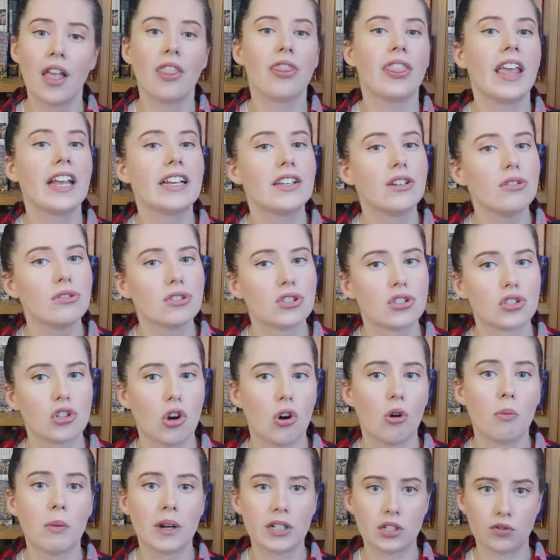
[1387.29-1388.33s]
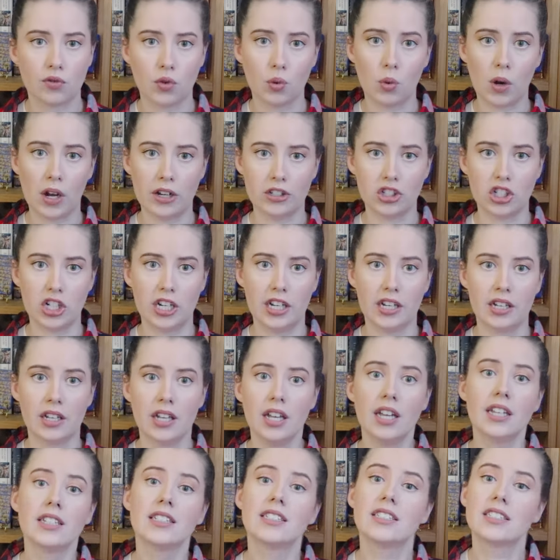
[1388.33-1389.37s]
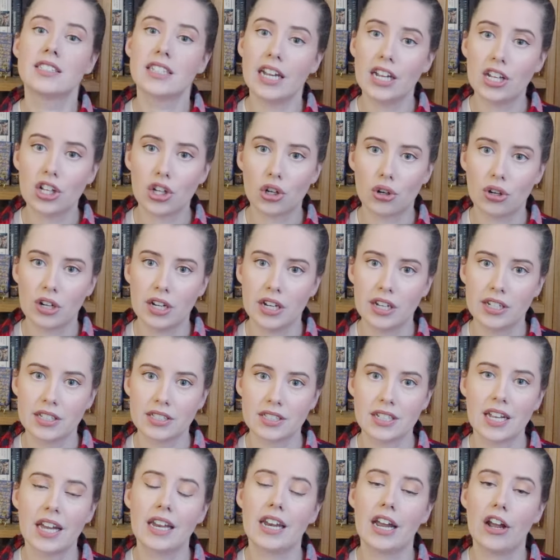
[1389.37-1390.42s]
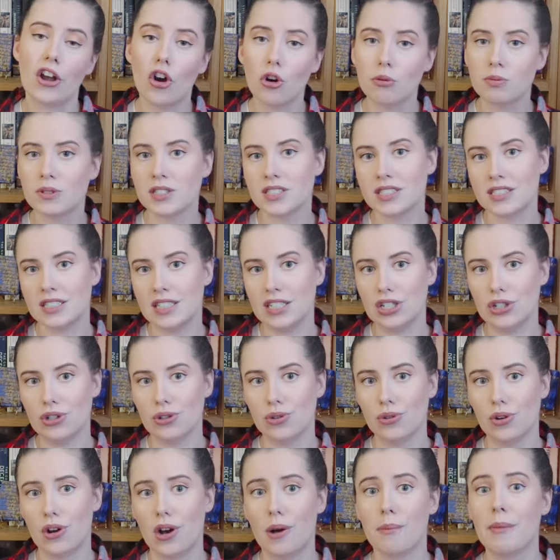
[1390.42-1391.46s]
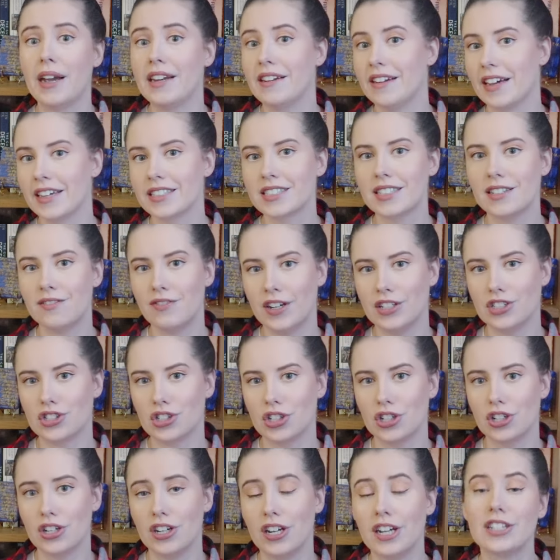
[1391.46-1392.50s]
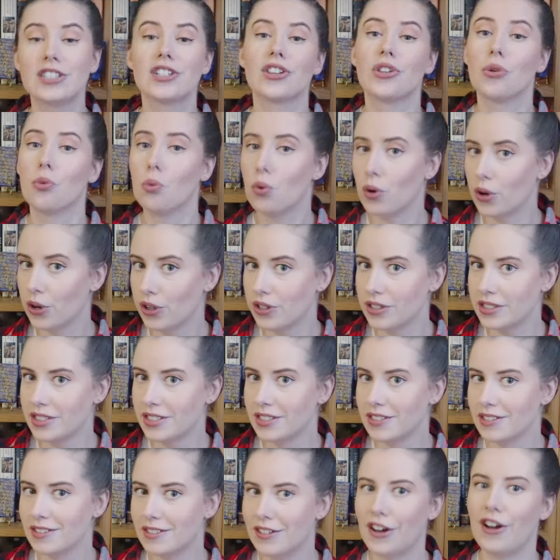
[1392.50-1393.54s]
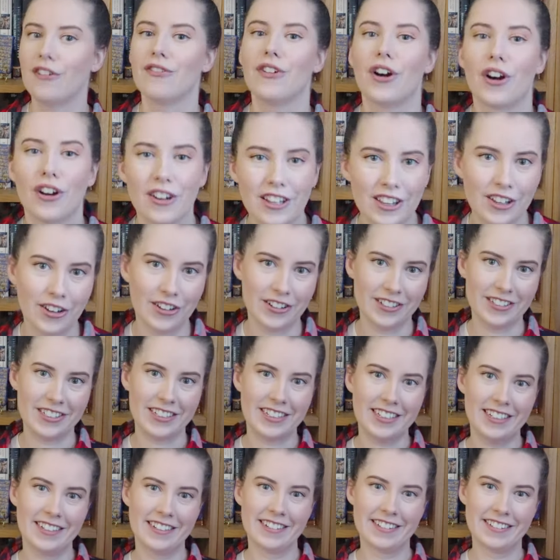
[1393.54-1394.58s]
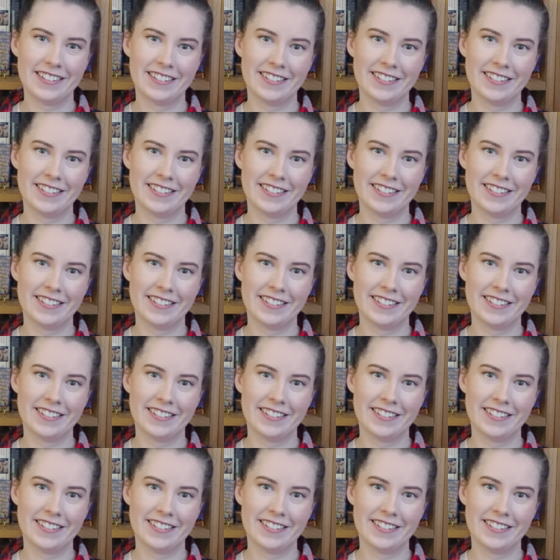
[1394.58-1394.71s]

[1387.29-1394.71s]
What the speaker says: Thank you so much for watching. Stay curious, and I hope to see you on my next adventure into the world of archaeology.